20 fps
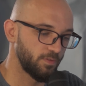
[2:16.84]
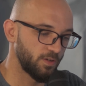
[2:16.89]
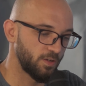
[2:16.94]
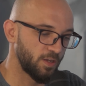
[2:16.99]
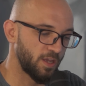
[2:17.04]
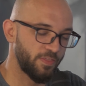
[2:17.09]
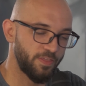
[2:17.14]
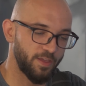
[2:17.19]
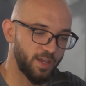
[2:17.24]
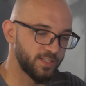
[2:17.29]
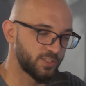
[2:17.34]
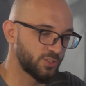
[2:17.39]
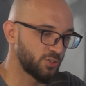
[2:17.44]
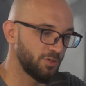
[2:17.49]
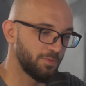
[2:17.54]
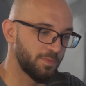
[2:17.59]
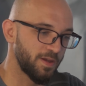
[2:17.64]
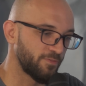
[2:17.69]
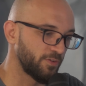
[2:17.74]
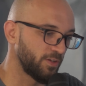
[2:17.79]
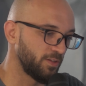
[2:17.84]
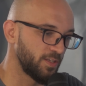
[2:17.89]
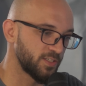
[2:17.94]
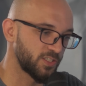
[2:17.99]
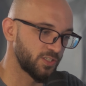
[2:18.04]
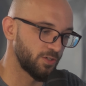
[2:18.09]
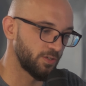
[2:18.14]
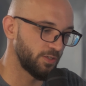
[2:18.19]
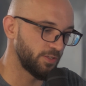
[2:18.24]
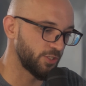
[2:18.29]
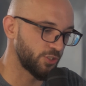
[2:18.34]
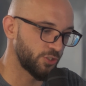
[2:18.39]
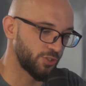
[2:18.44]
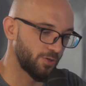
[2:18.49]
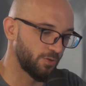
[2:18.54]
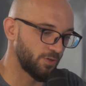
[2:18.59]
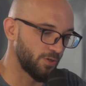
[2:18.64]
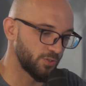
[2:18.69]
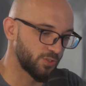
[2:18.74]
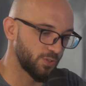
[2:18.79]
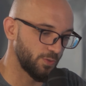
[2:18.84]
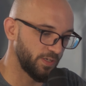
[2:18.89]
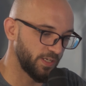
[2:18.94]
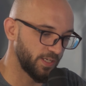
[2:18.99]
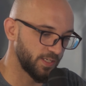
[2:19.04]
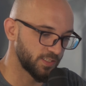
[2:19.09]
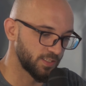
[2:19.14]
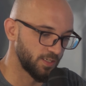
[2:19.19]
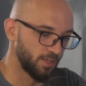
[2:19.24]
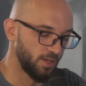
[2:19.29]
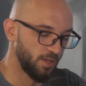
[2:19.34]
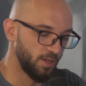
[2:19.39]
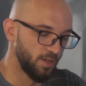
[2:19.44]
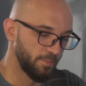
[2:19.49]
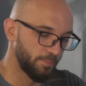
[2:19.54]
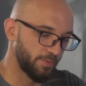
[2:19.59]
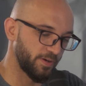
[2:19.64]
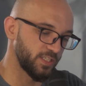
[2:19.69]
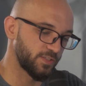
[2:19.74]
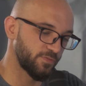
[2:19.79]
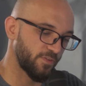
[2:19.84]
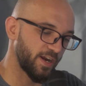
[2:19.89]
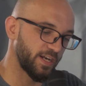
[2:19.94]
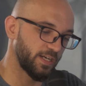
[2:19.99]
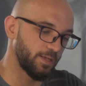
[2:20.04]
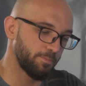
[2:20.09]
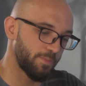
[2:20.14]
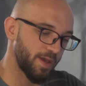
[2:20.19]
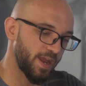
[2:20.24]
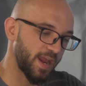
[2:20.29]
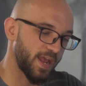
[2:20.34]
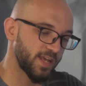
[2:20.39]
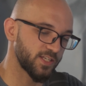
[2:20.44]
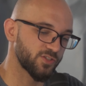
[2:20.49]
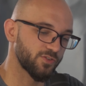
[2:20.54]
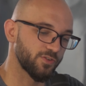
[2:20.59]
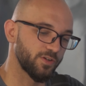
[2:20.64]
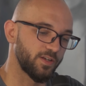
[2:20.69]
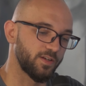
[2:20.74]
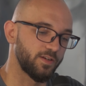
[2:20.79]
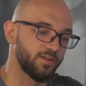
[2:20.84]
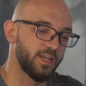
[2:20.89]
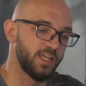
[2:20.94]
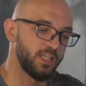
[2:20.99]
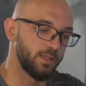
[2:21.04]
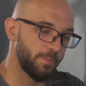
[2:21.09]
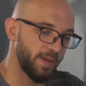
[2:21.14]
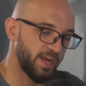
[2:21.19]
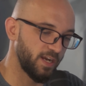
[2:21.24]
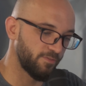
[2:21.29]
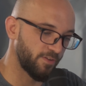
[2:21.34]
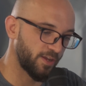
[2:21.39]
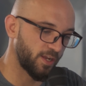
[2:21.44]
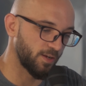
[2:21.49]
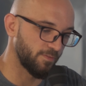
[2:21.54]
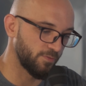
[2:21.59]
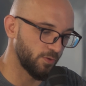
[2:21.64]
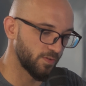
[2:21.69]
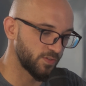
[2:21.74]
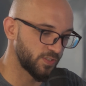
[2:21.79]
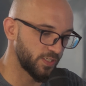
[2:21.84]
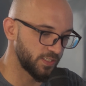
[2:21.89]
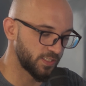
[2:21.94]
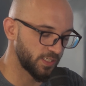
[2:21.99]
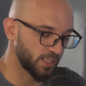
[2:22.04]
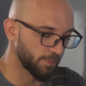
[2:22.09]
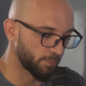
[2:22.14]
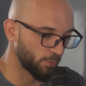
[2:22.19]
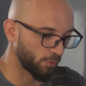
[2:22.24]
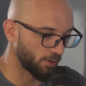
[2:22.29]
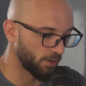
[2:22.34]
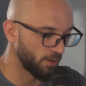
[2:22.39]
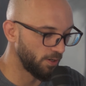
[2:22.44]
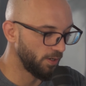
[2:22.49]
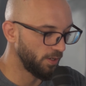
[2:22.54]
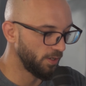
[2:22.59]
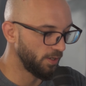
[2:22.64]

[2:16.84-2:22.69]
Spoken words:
I assume every listener in this show knows who he is, but he's fighting Ben Askren in the main event of UFC Singapore.